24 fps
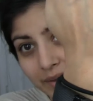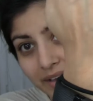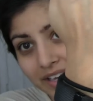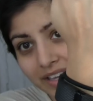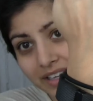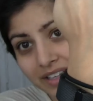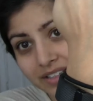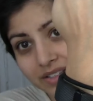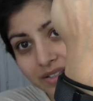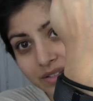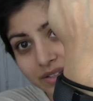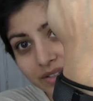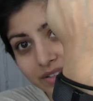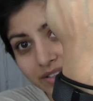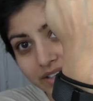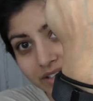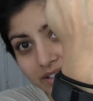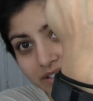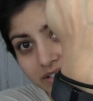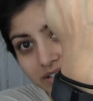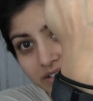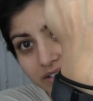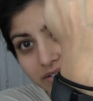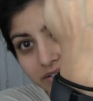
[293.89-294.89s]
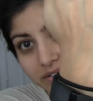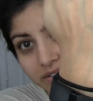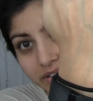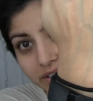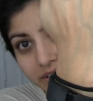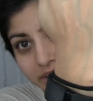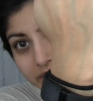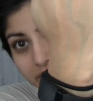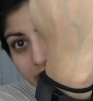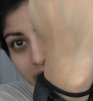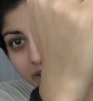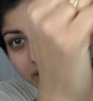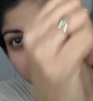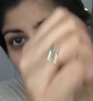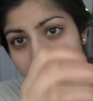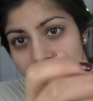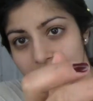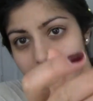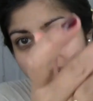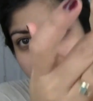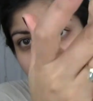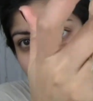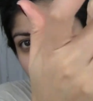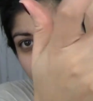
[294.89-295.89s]
my hands look like see-through here.
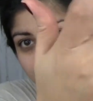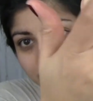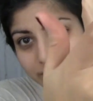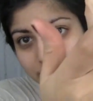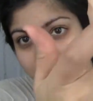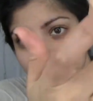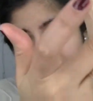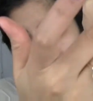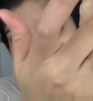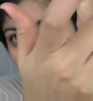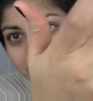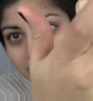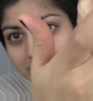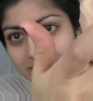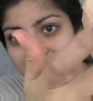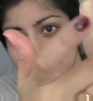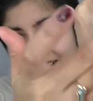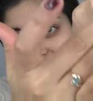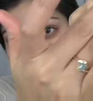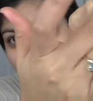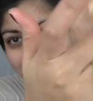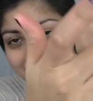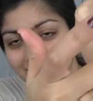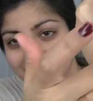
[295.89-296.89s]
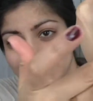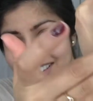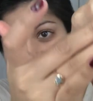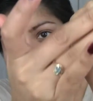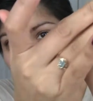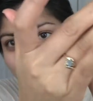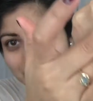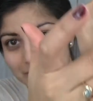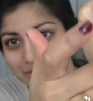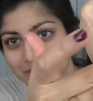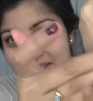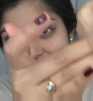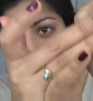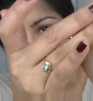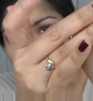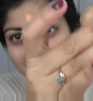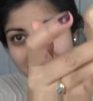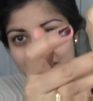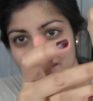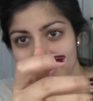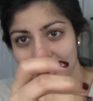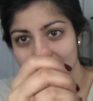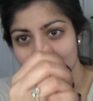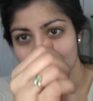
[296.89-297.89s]
Okay, so anyways, so you see how you